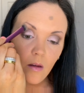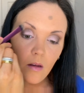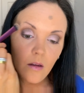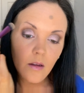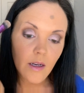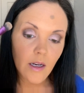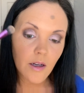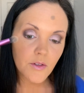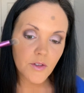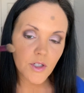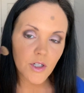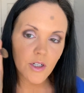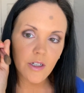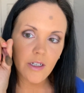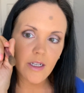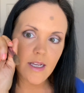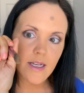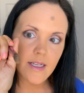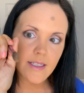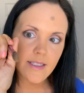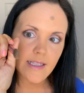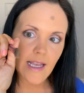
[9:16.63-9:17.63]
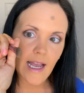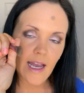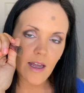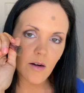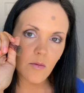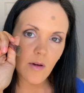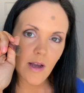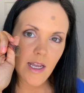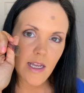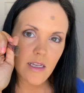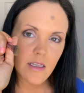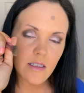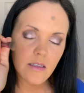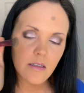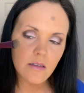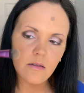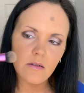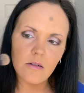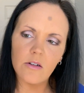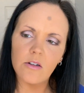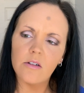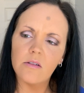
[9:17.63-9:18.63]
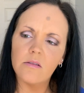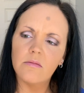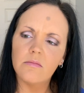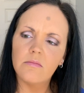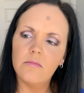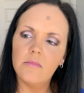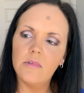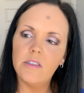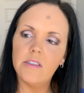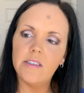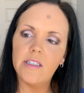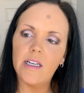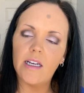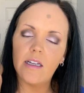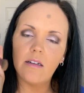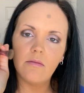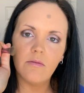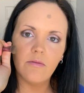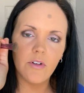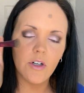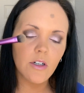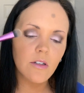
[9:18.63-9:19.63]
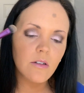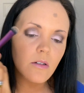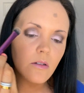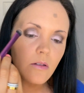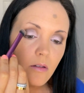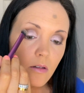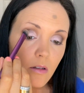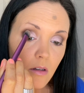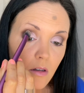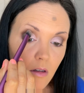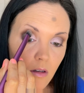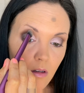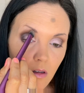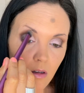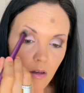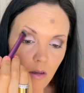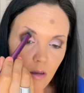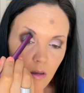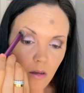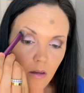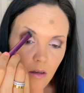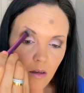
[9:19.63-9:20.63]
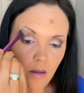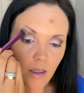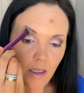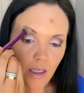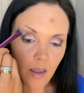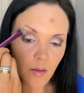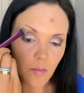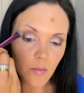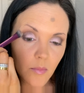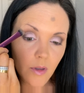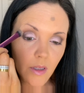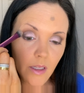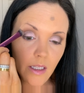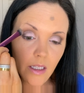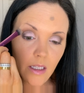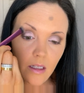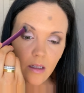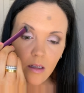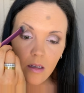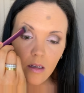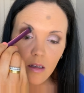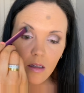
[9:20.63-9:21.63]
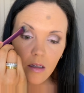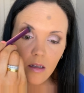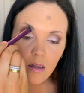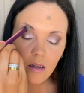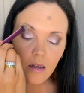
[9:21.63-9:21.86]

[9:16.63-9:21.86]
And I'll turn it sideways, or what is that, vertical, and blend